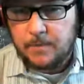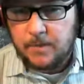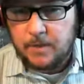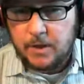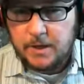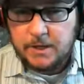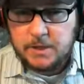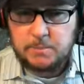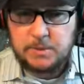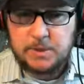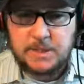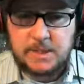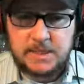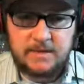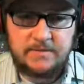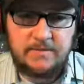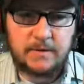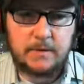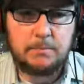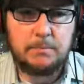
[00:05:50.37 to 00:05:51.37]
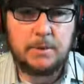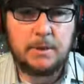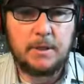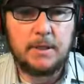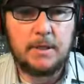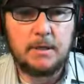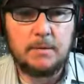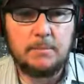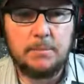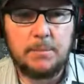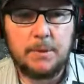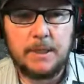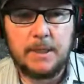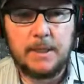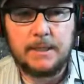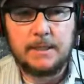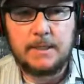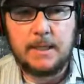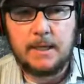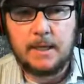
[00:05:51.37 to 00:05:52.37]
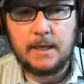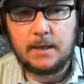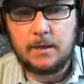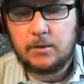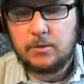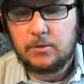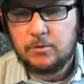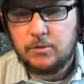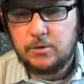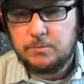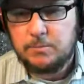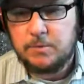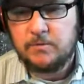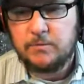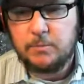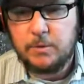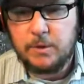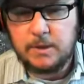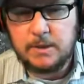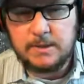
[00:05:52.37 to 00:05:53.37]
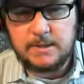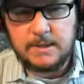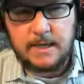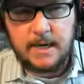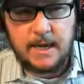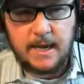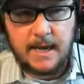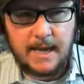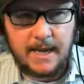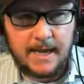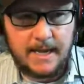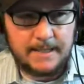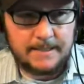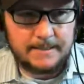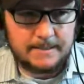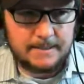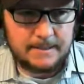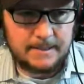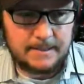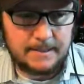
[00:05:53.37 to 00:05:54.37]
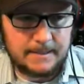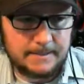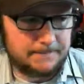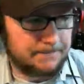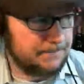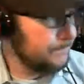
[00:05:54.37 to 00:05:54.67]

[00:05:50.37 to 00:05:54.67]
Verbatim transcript: not a specific beer, but a group of beers that I had um,